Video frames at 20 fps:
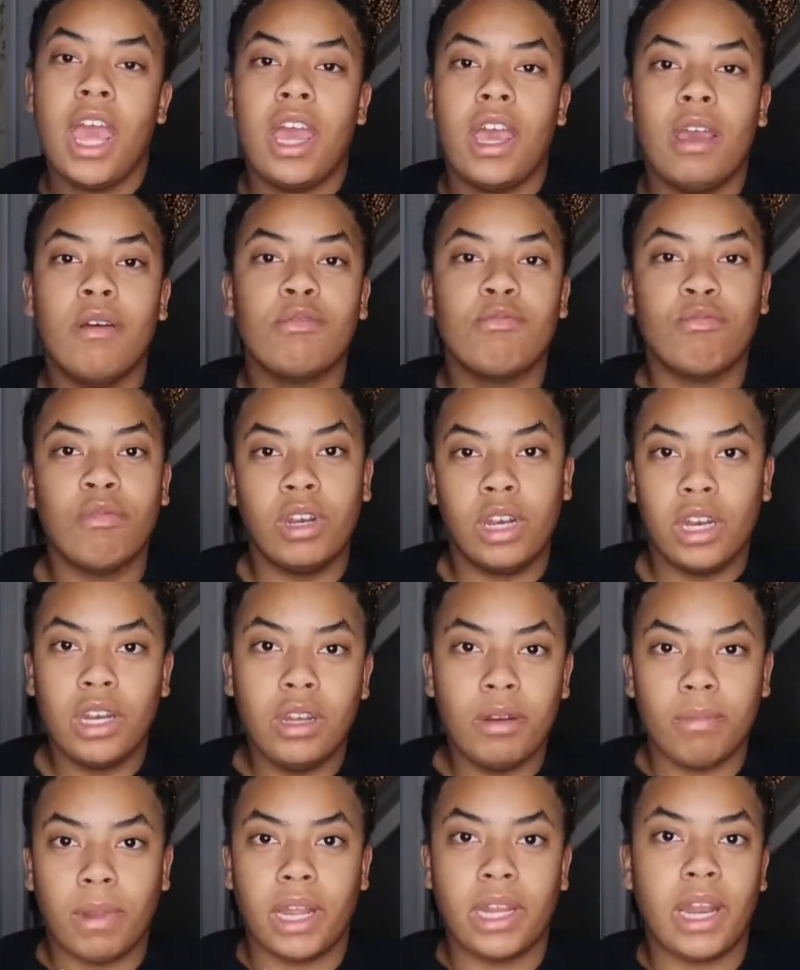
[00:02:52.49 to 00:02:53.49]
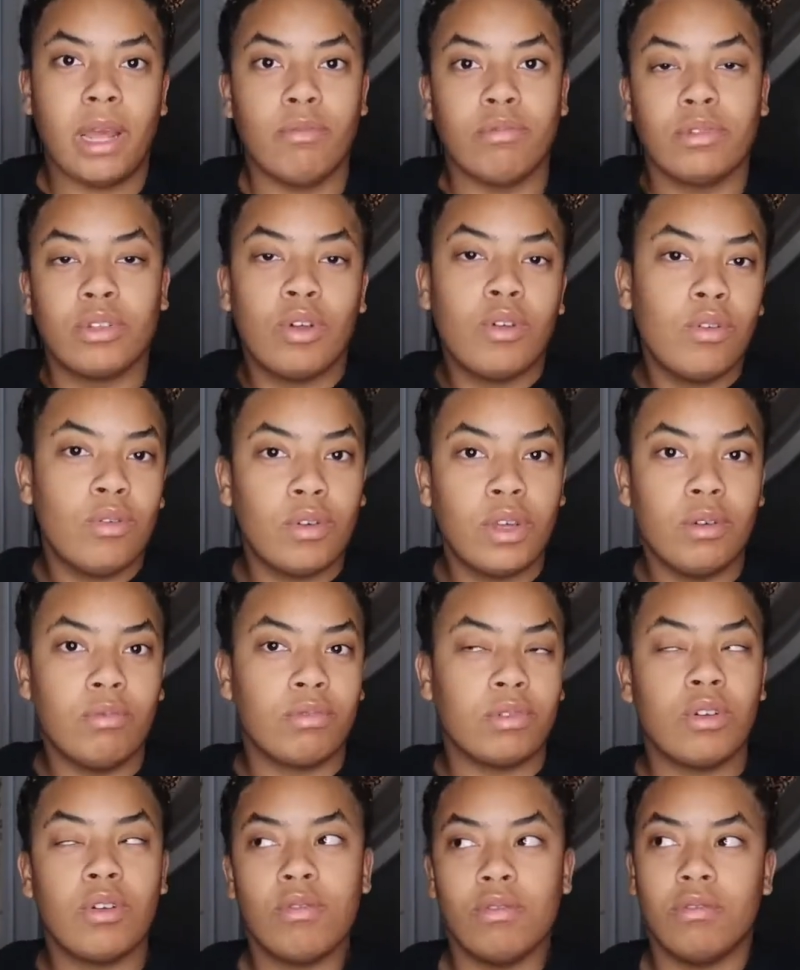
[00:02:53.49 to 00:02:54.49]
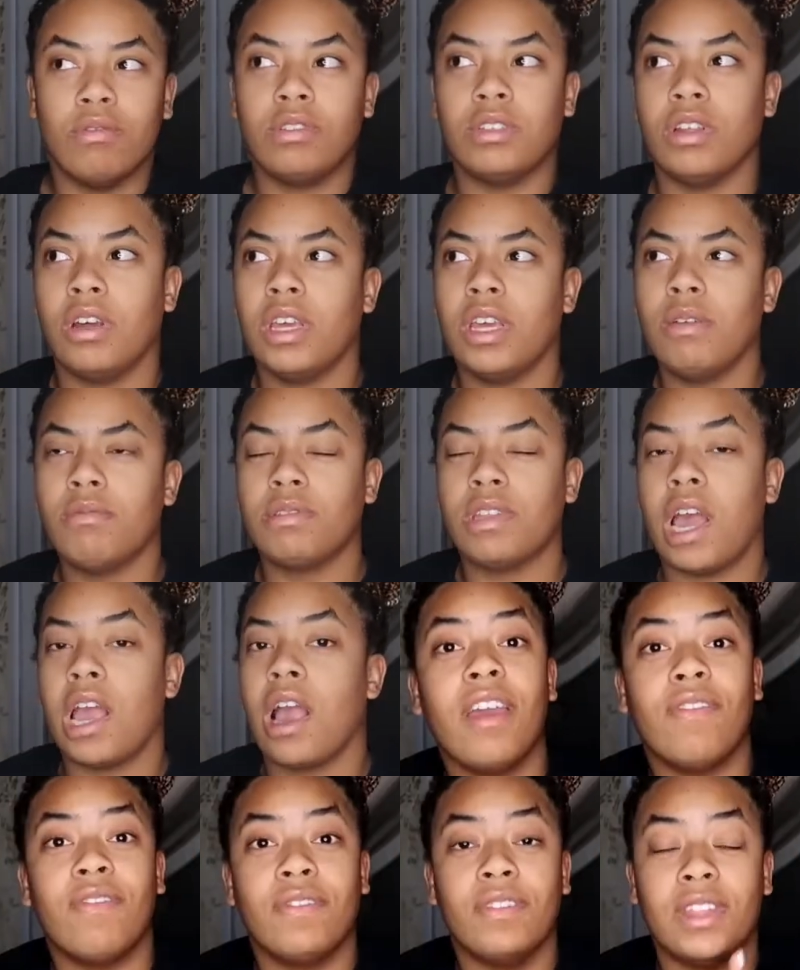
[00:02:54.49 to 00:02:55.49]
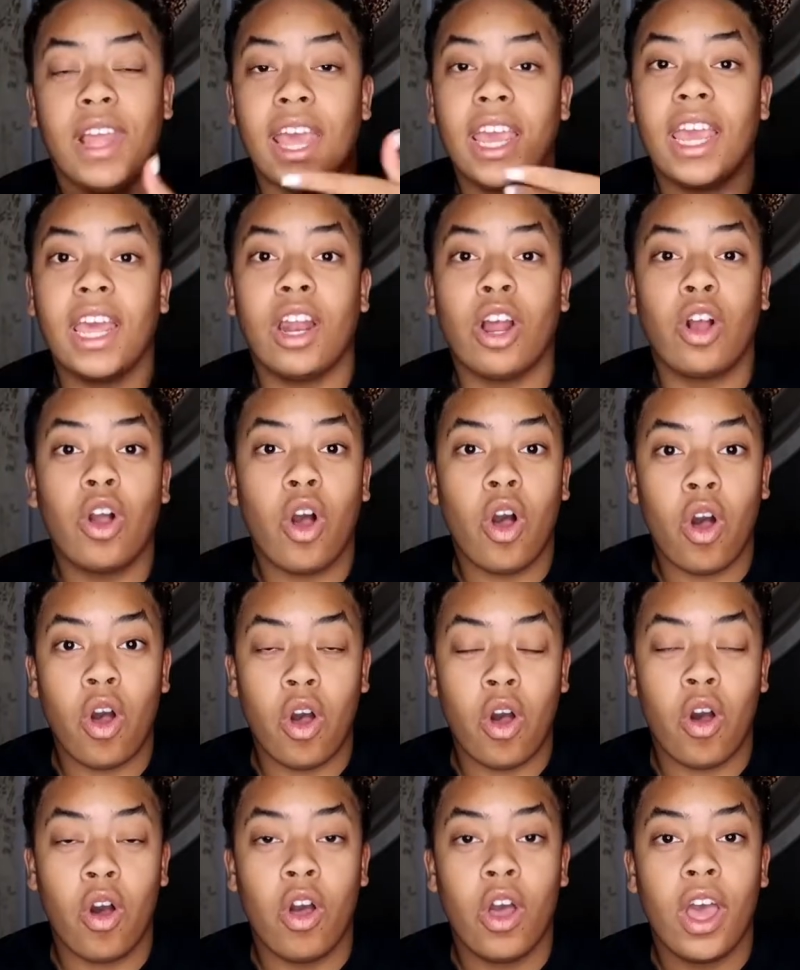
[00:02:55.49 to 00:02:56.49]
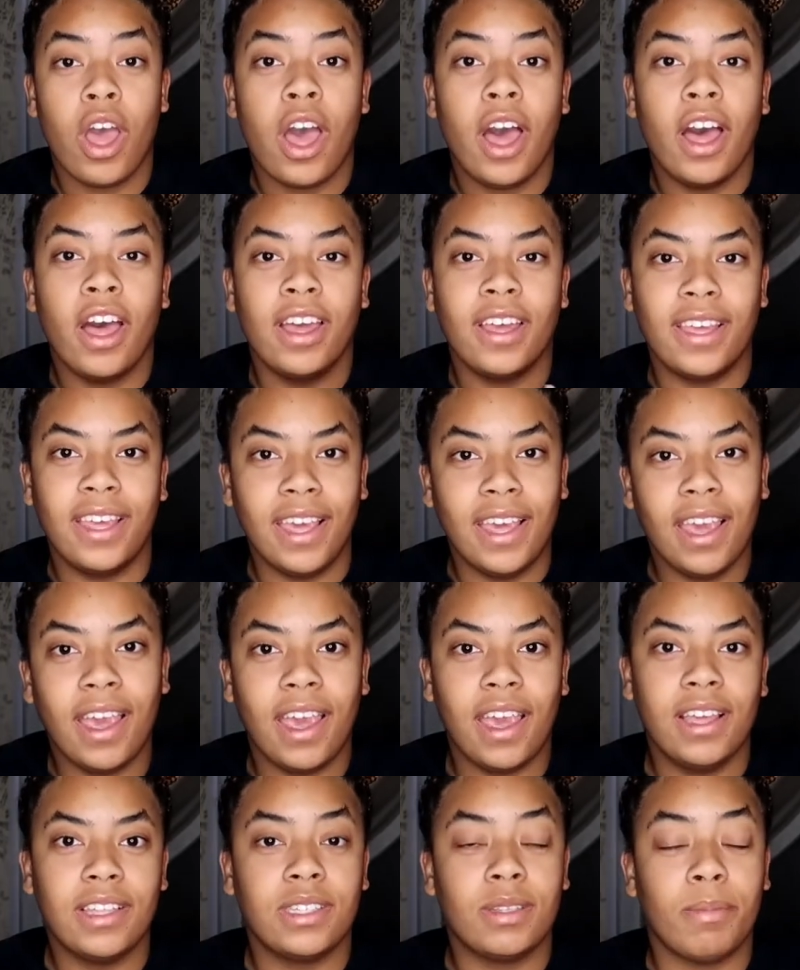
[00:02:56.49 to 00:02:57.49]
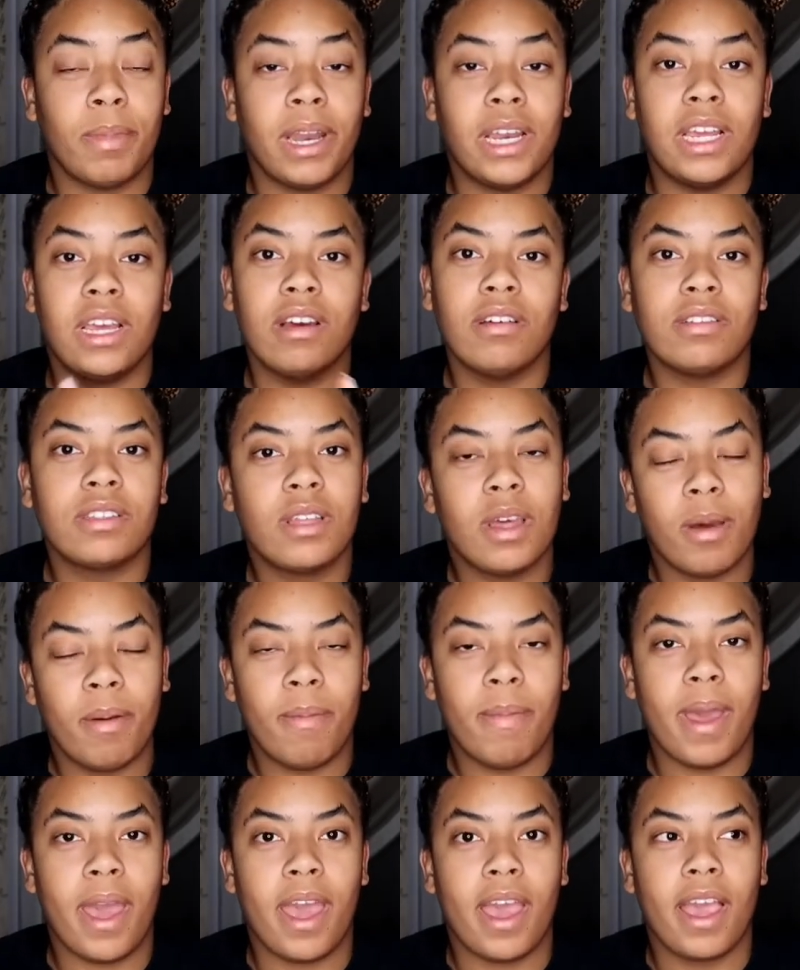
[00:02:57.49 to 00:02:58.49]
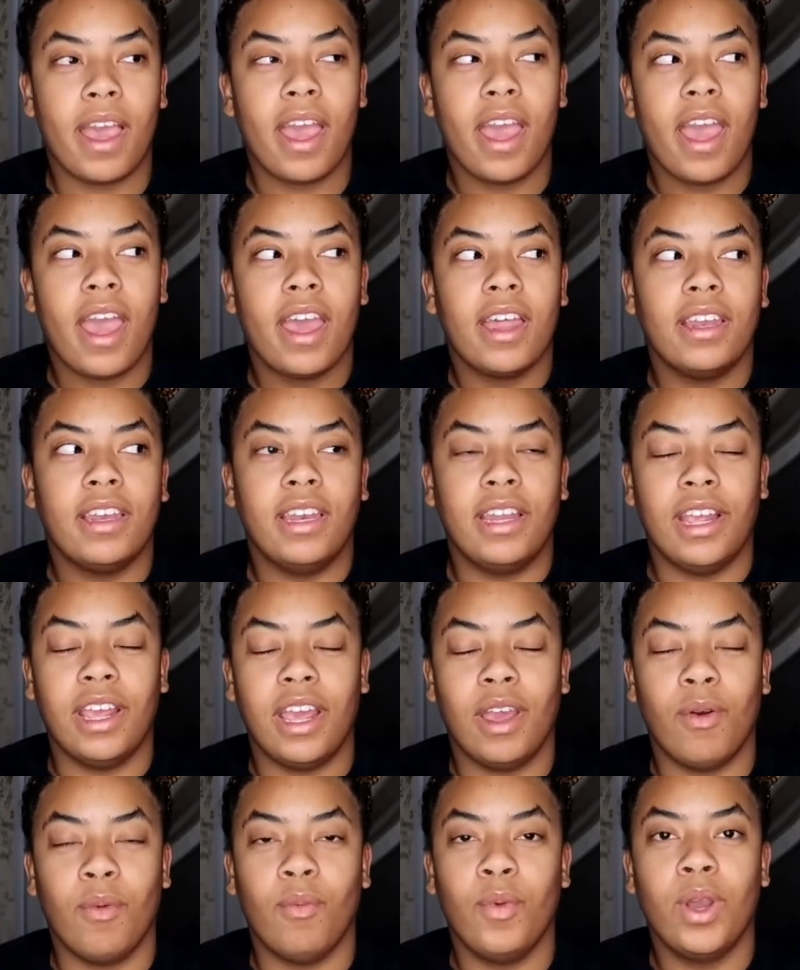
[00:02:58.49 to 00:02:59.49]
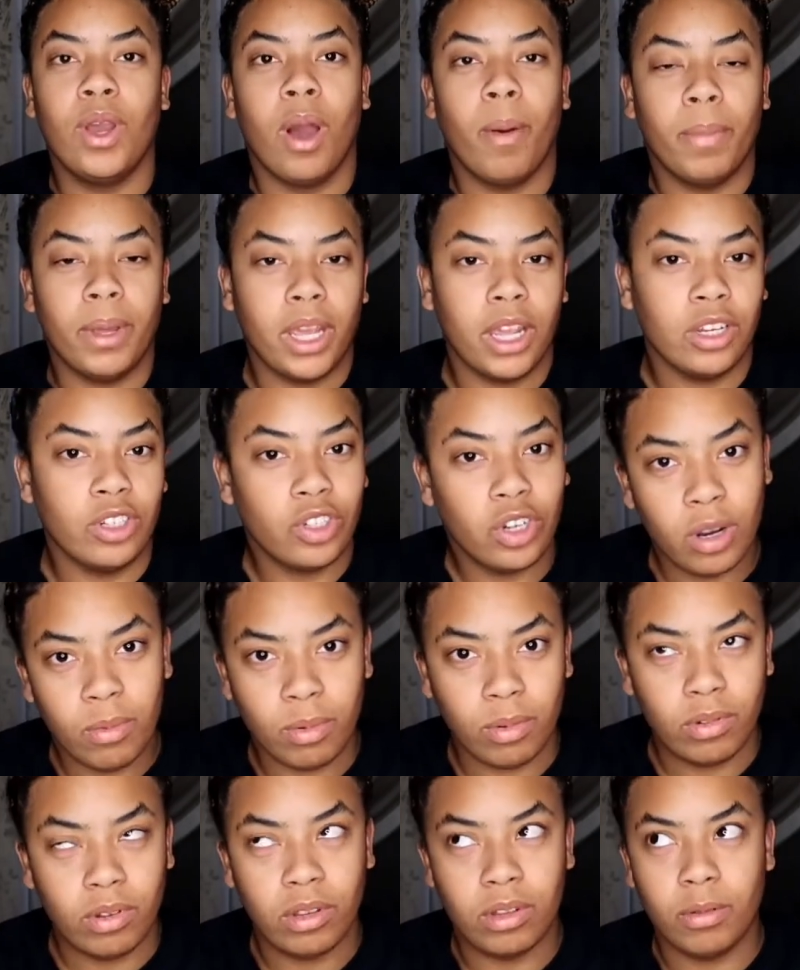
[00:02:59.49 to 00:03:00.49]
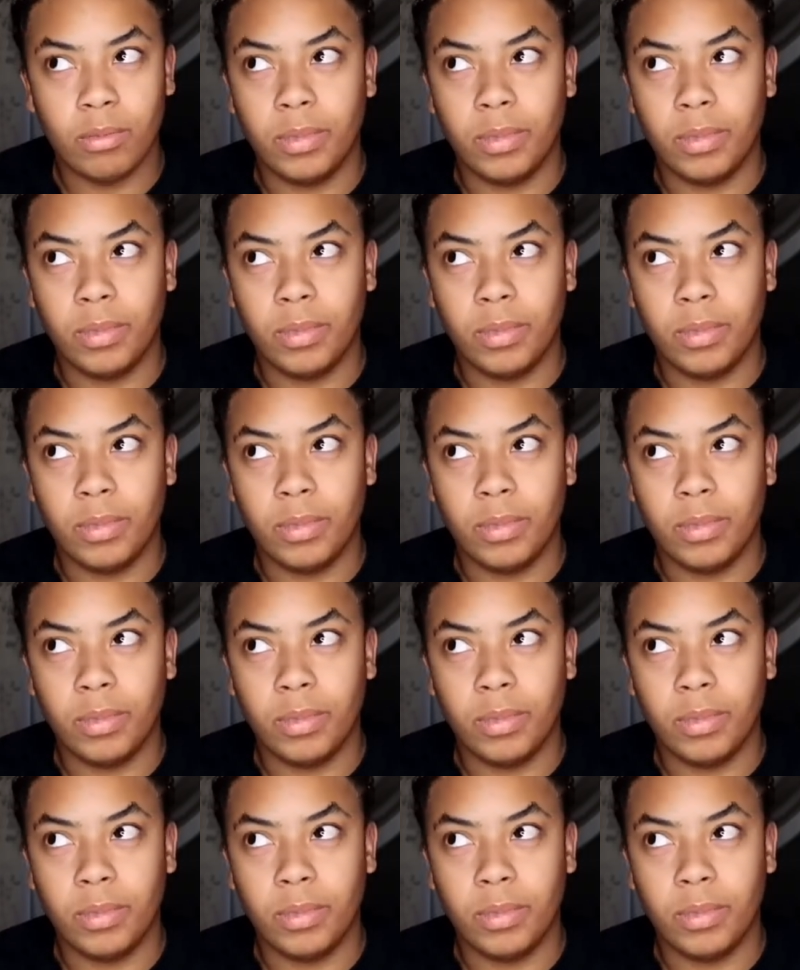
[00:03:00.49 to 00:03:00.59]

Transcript: It was one of them, like they was cool, he was cool. So he was like, if they get a call again and somebody else come back, then we gonna be in trouble.